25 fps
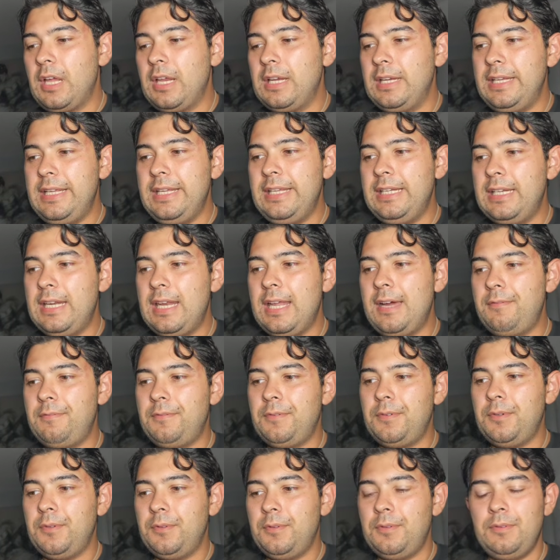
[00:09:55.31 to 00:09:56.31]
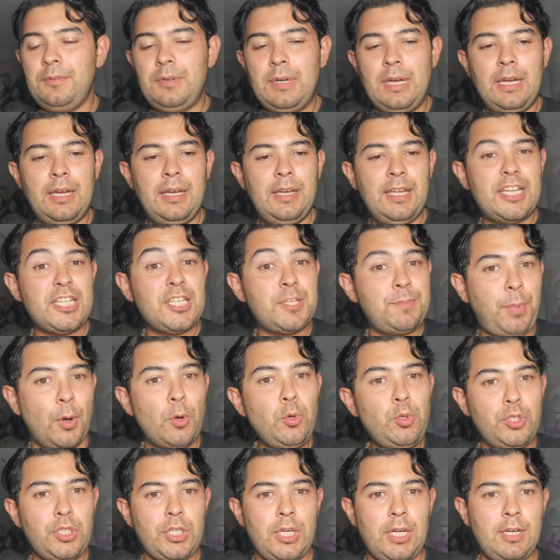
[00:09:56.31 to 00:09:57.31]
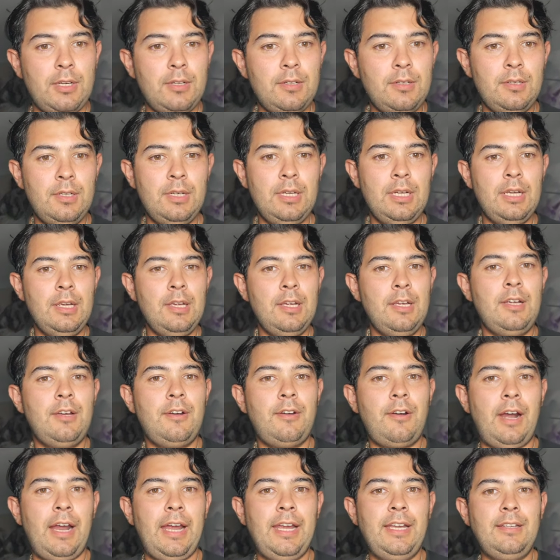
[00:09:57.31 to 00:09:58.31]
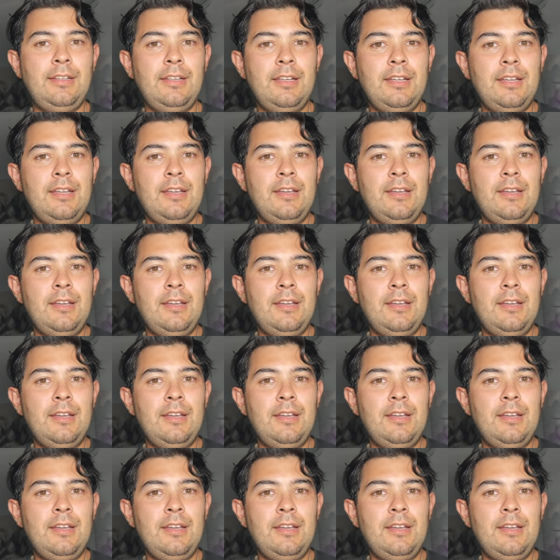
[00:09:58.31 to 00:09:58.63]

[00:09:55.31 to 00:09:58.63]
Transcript: Elite level exposure, right?